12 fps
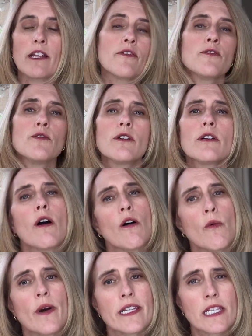If you can
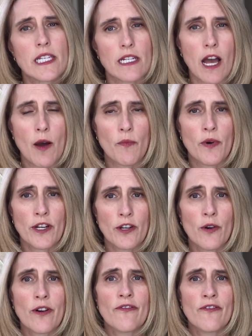always stop when
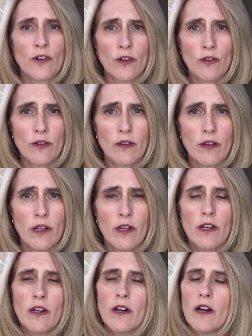you're full,
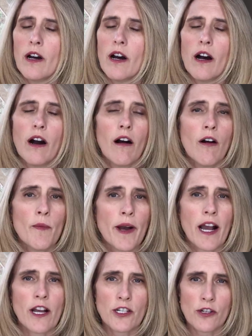oh my
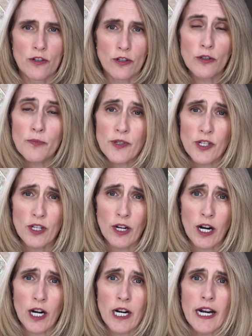gosh, you're a
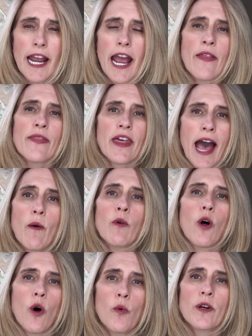superstar, and that
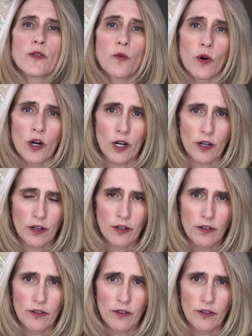will always work.